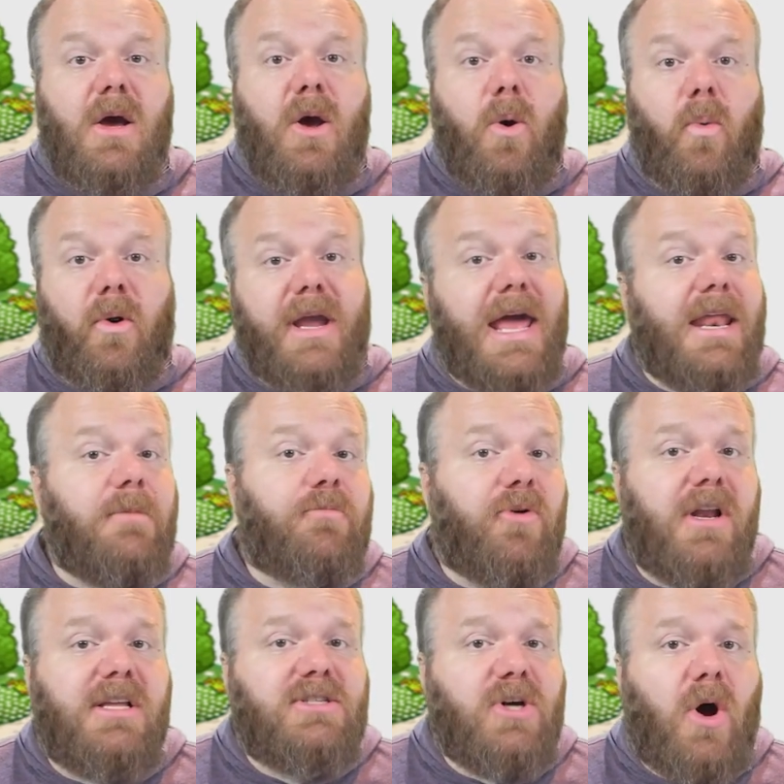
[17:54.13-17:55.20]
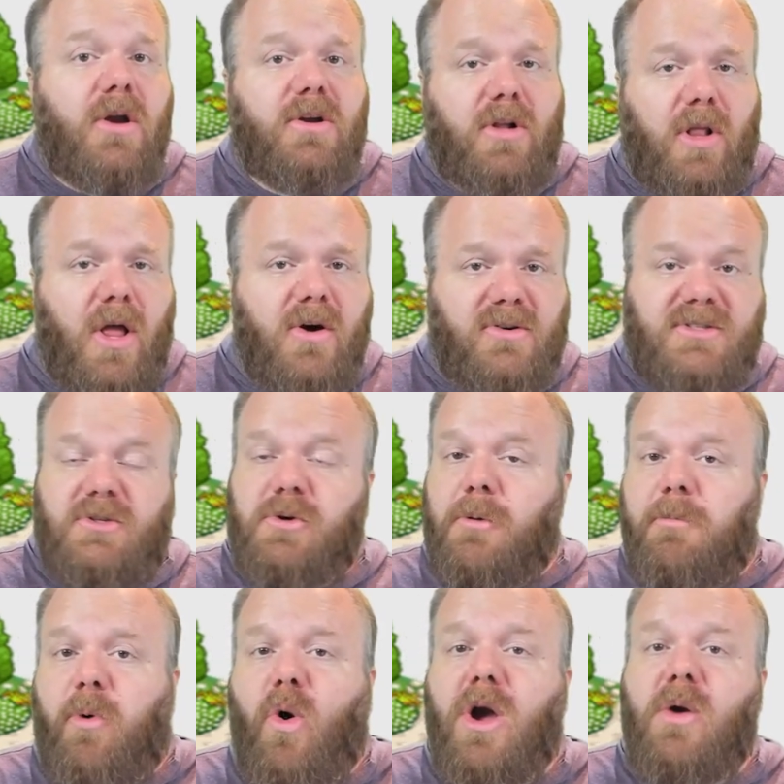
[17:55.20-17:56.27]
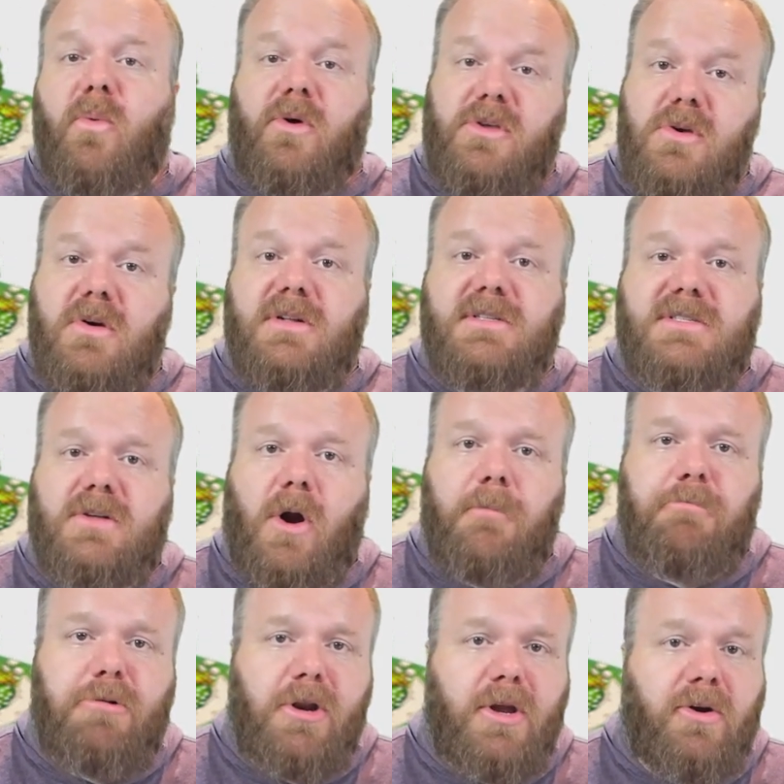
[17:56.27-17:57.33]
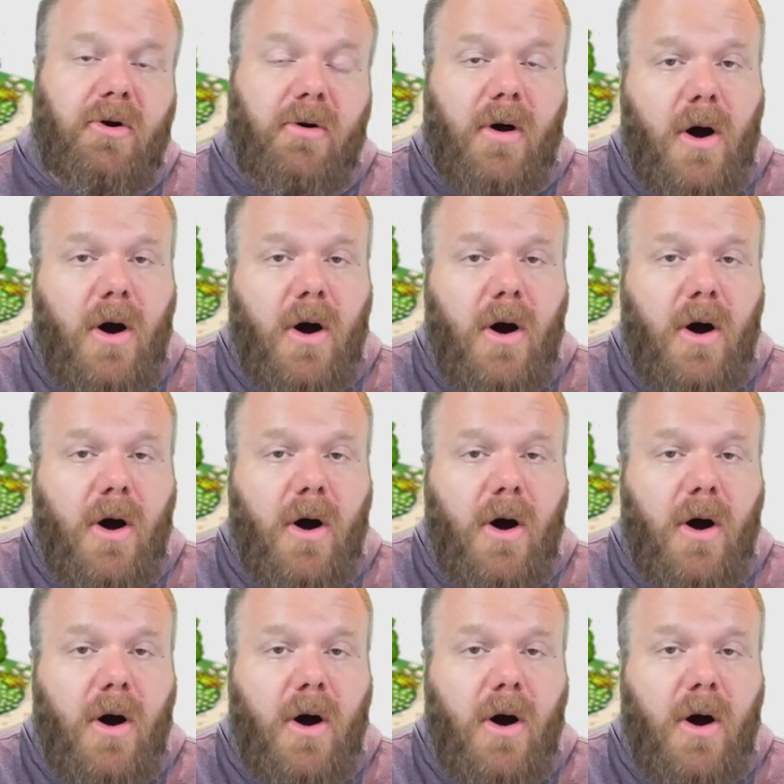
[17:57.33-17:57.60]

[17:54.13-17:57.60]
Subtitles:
We're getting pretty darn close to a point where you can start putting your